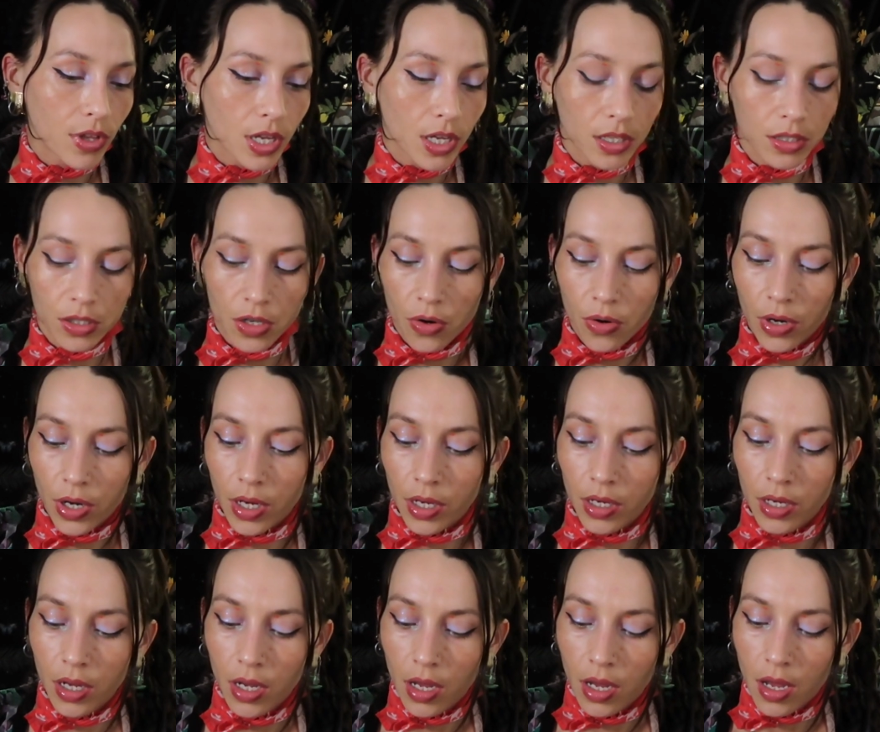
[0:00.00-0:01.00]
things
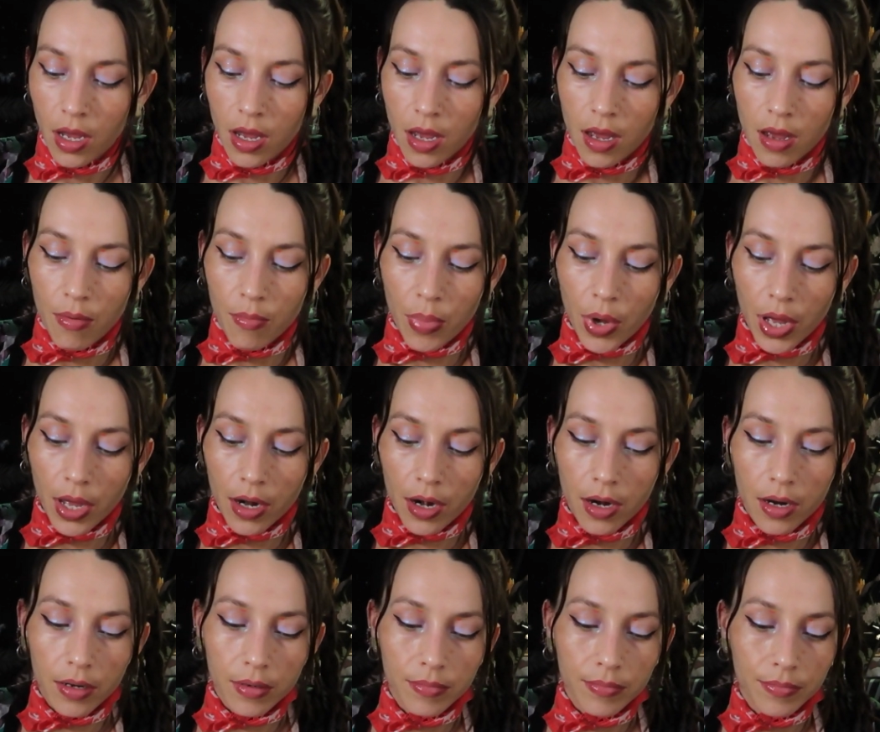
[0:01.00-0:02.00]
going.
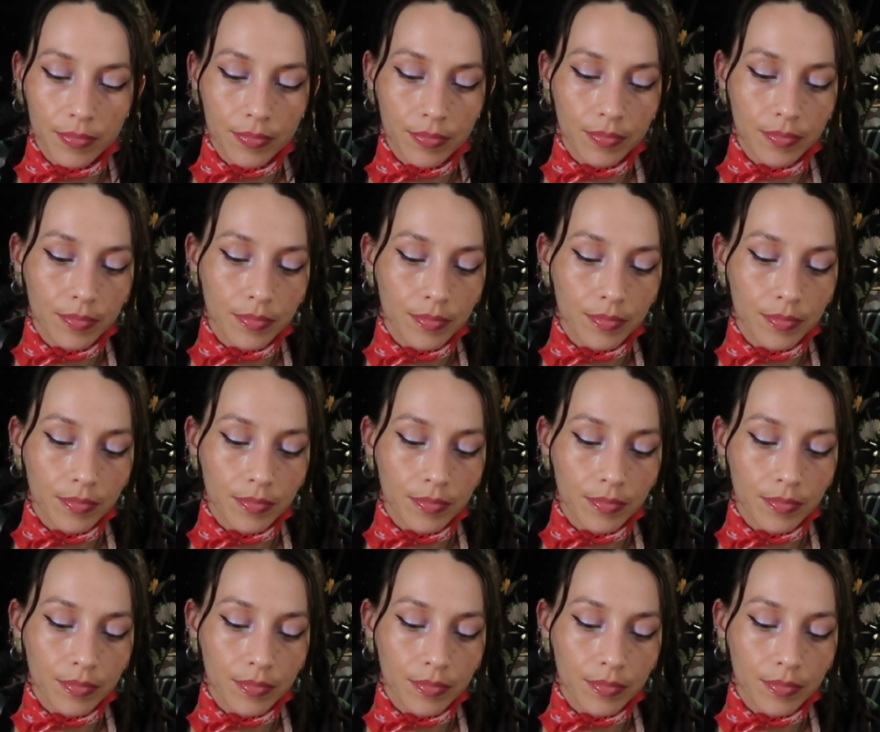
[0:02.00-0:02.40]
But, um...